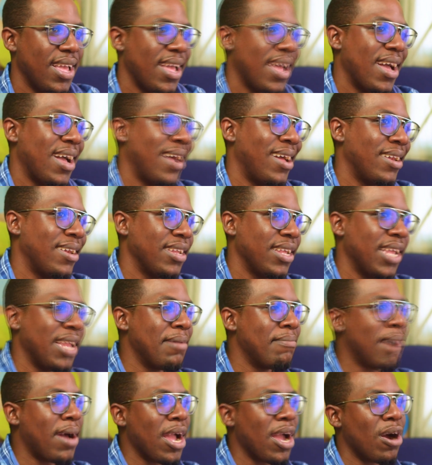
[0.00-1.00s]
And
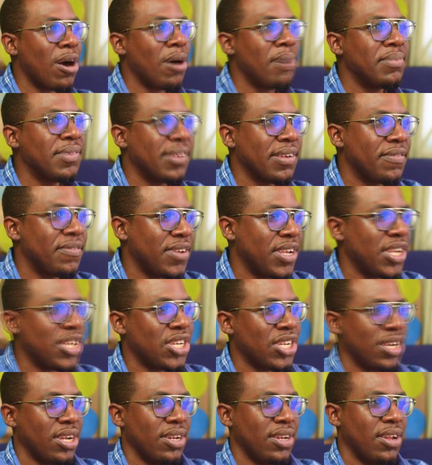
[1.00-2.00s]
in my
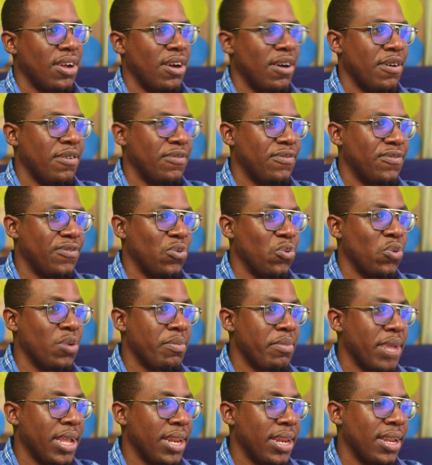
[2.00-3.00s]
observation of
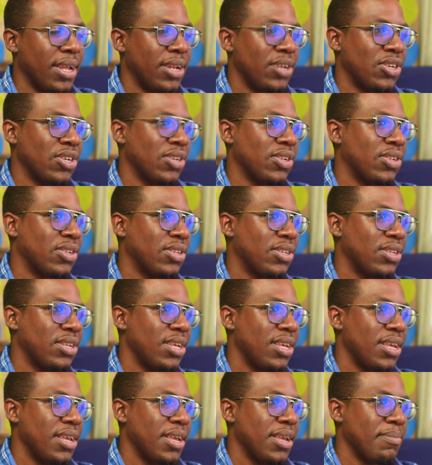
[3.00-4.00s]
women and just
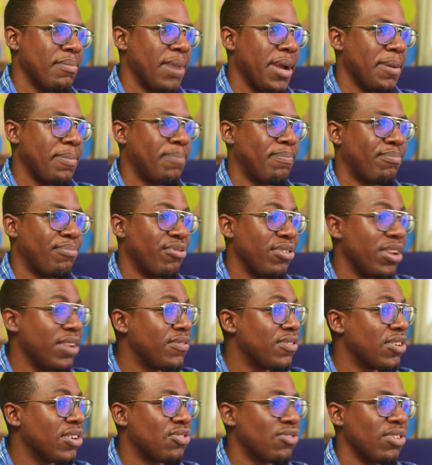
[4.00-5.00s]
my
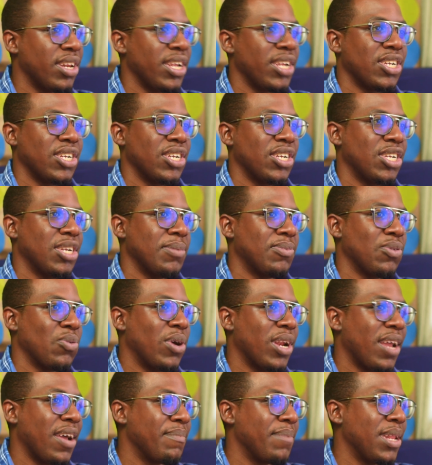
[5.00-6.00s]
previous relationships, or
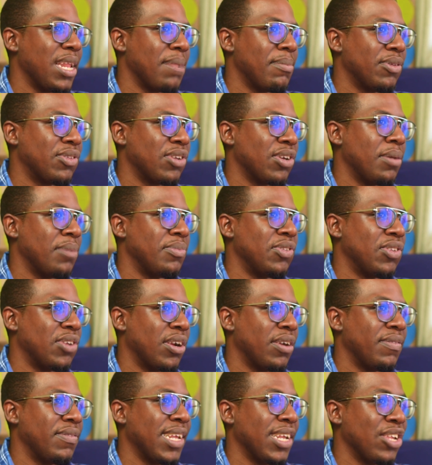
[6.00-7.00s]
what I've been able to
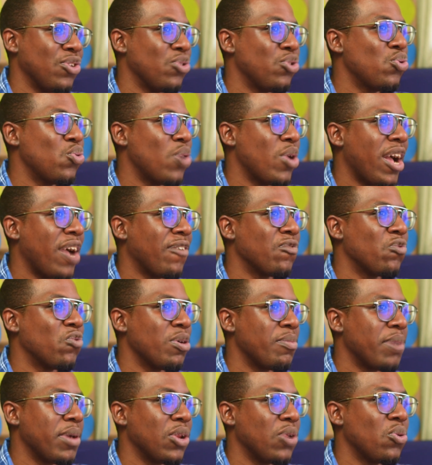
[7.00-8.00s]
observe, is that you do have
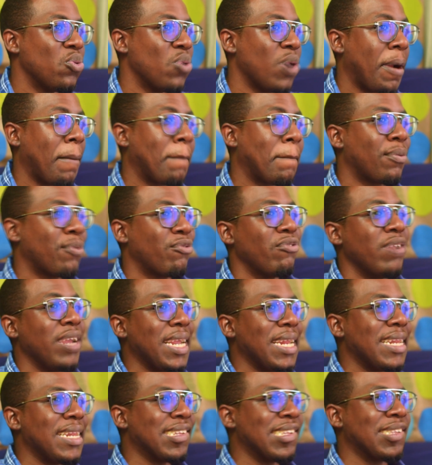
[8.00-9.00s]
women who are
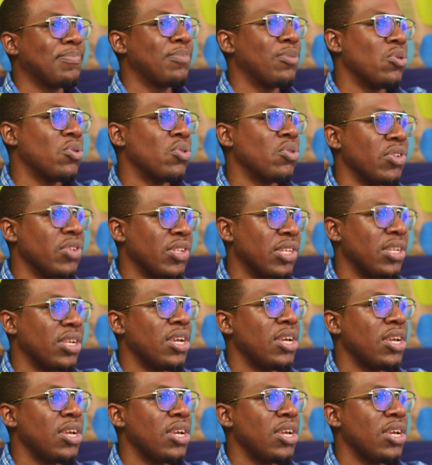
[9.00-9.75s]
predisposed